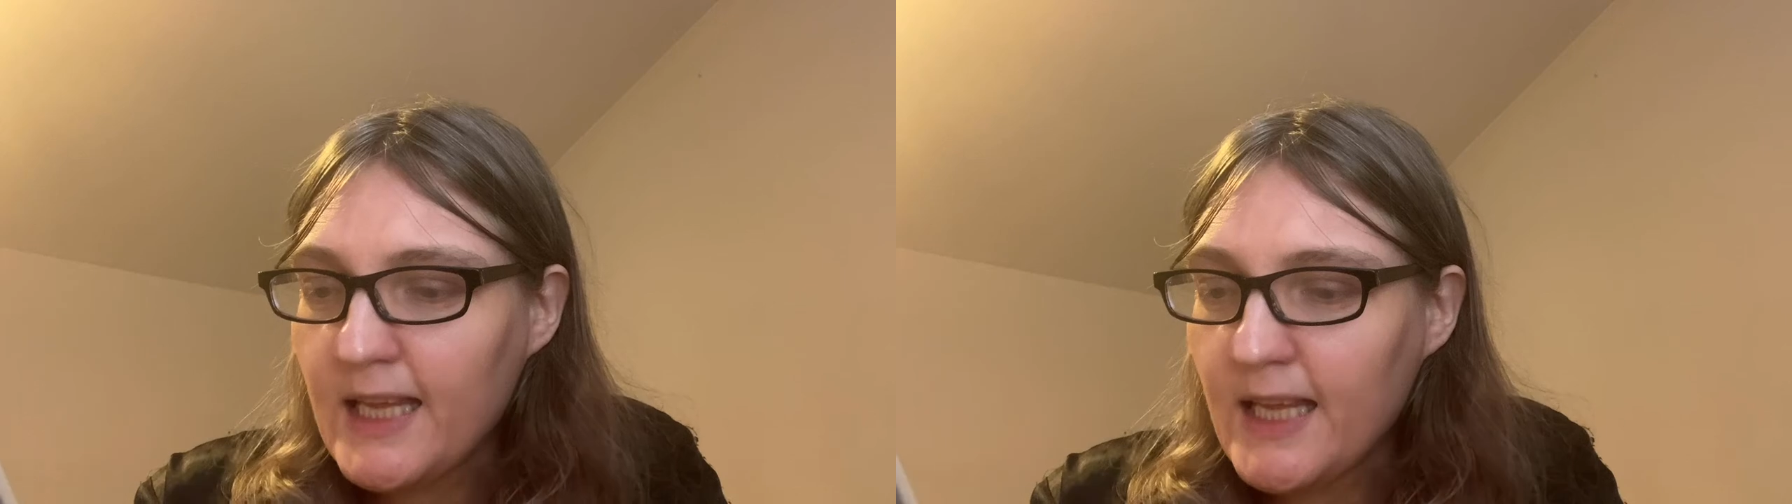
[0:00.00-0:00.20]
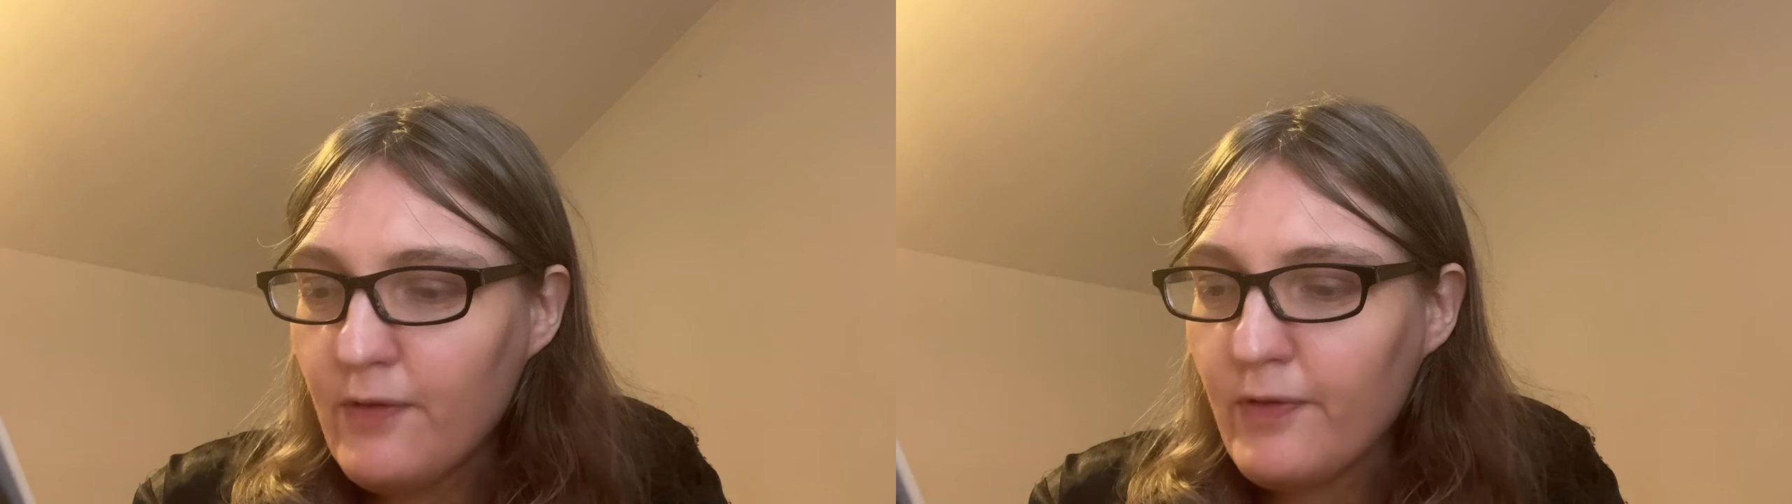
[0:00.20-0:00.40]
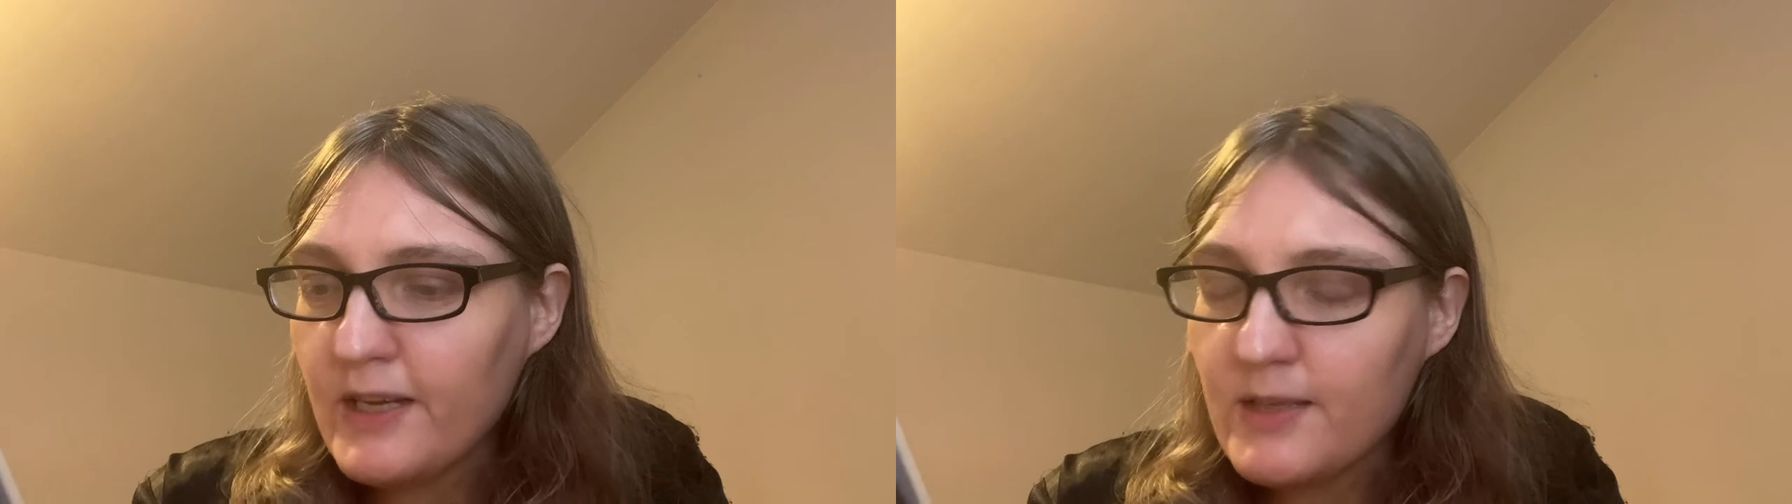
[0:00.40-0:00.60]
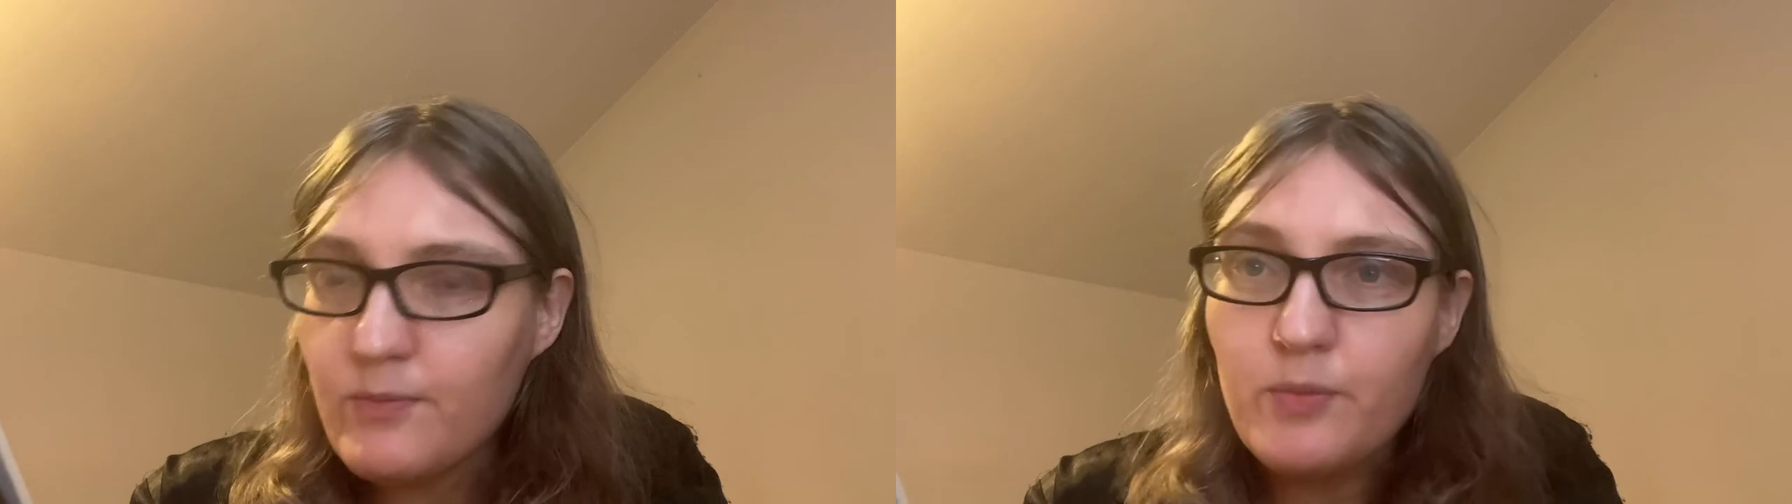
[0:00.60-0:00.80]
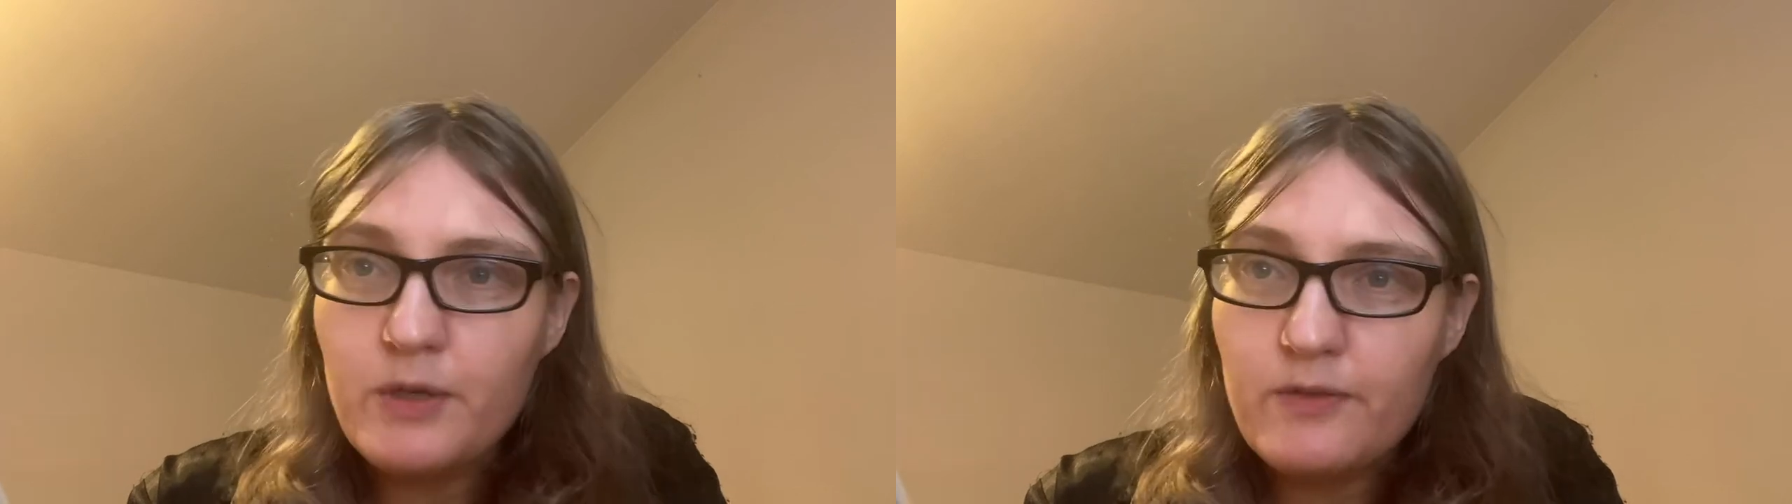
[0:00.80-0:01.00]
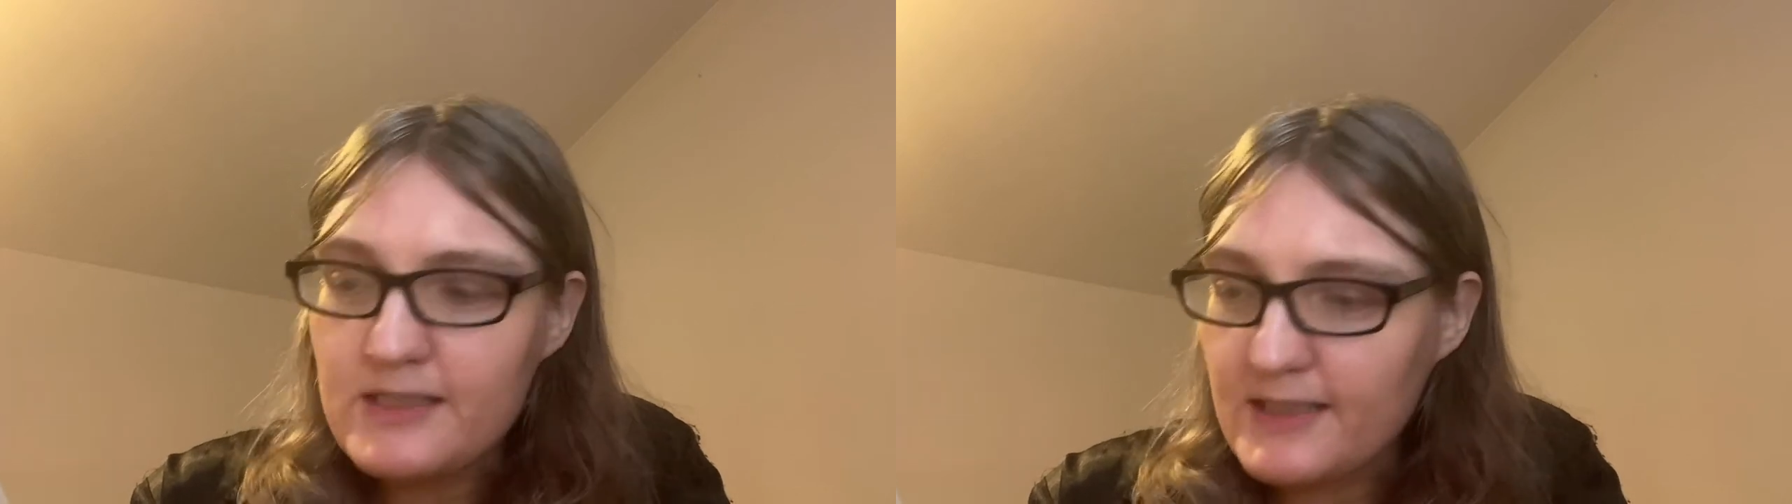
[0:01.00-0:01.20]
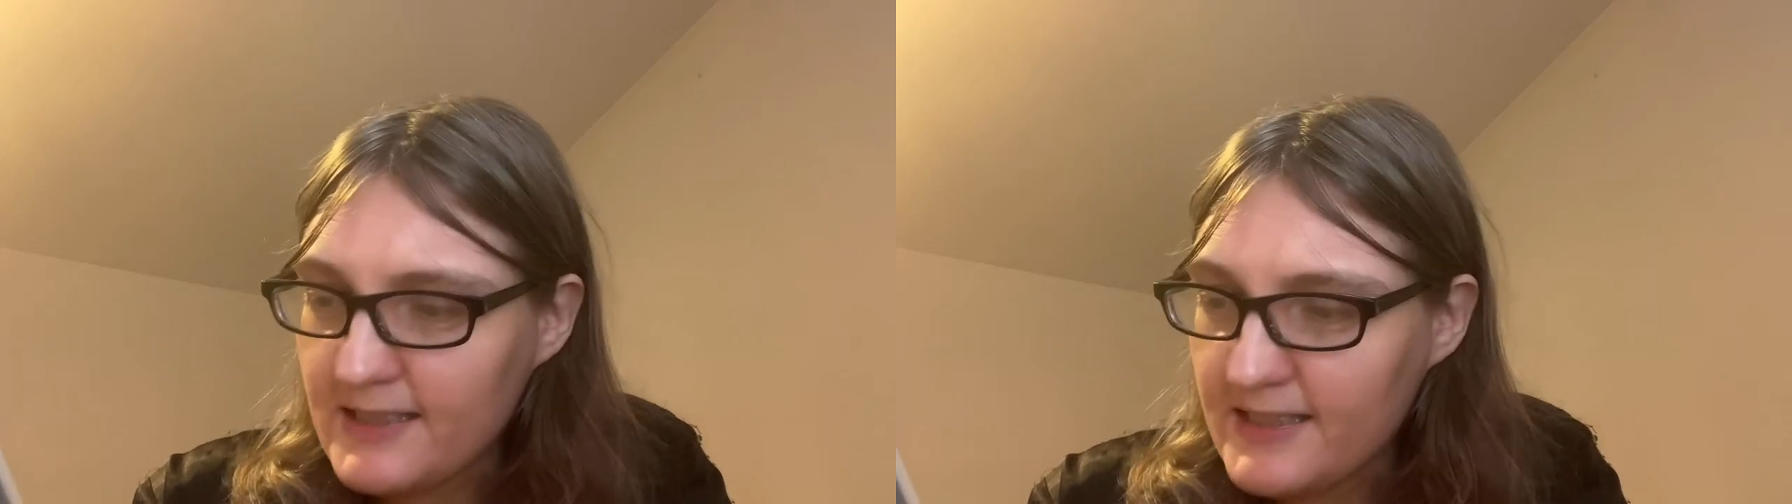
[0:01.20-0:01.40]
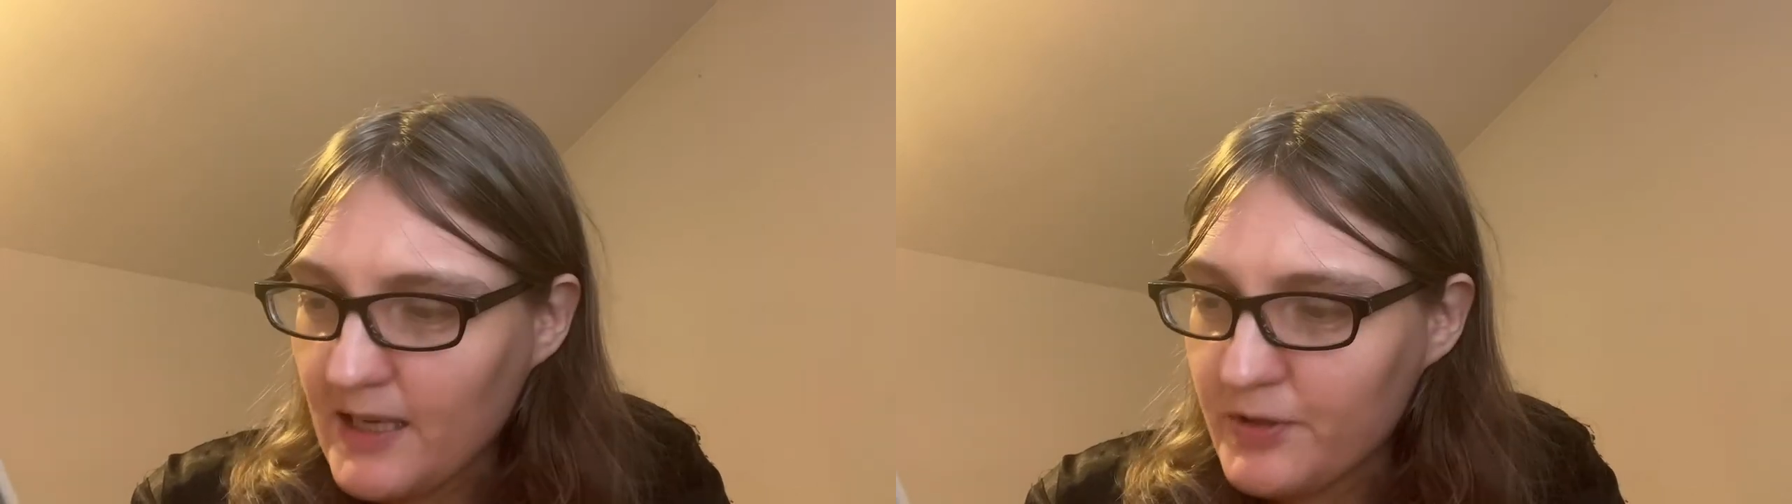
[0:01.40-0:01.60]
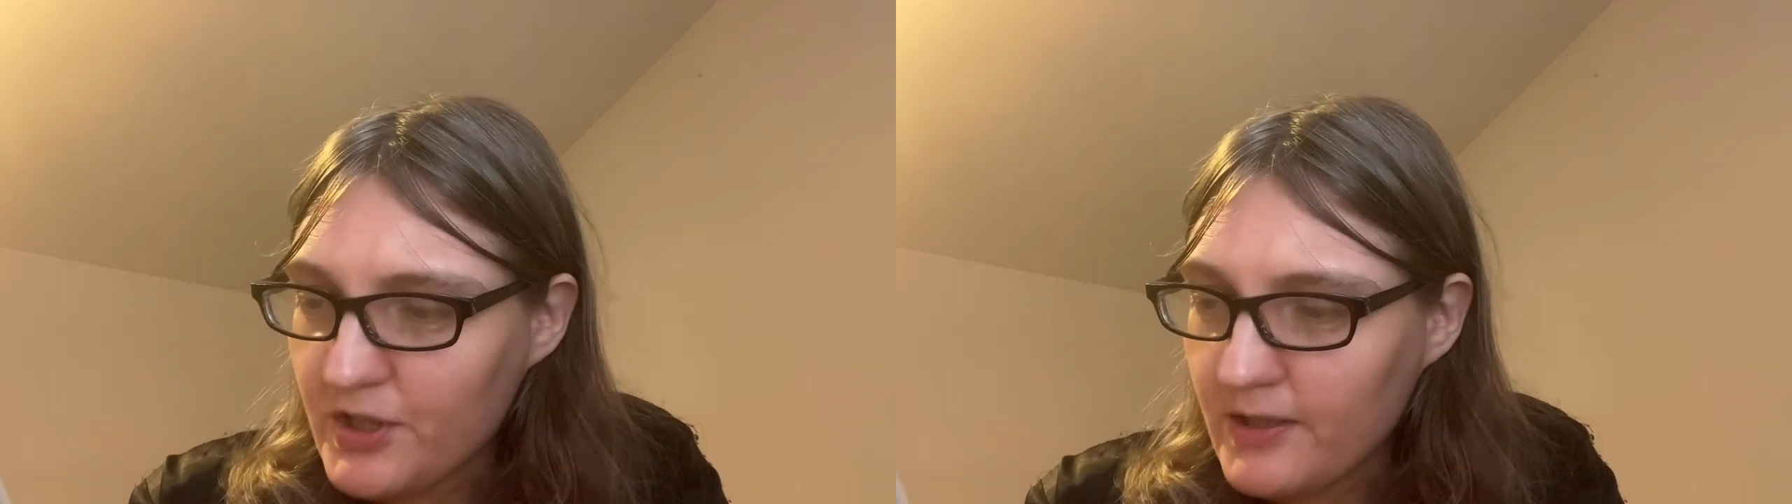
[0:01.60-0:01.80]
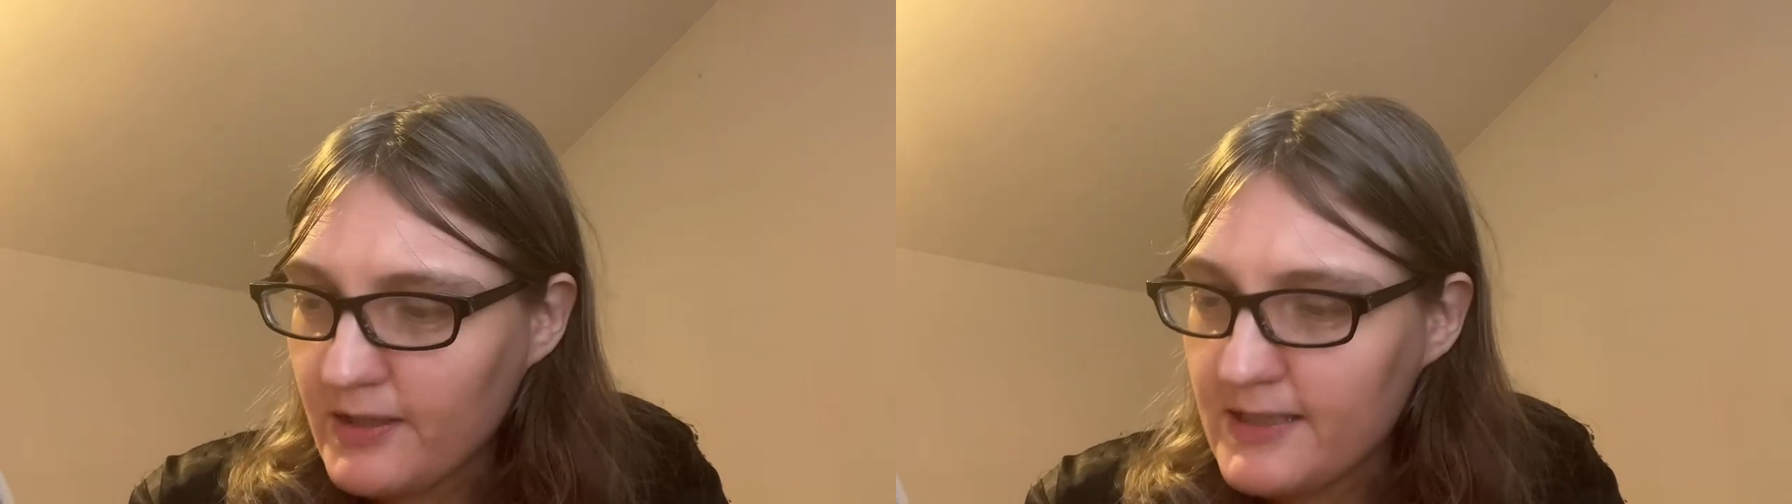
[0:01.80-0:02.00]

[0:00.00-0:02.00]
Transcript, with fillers: even at the moment of its conception,